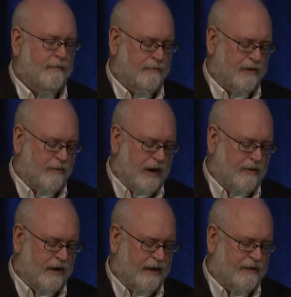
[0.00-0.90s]

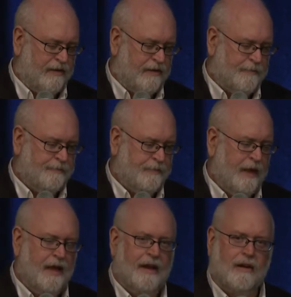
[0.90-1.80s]
surrounding us.
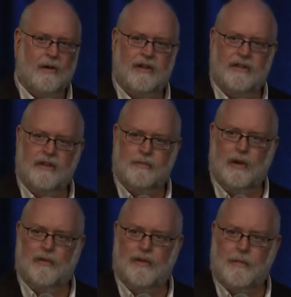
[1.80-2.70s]
And it creates these
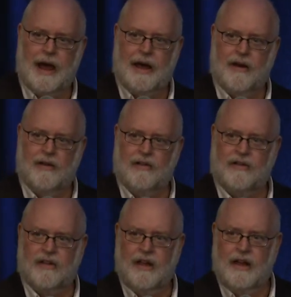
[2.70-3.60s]
beautiful
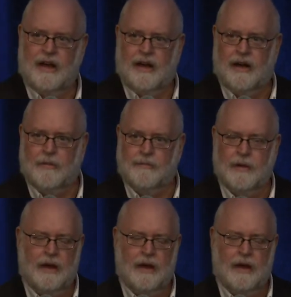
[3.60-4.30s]
patterns the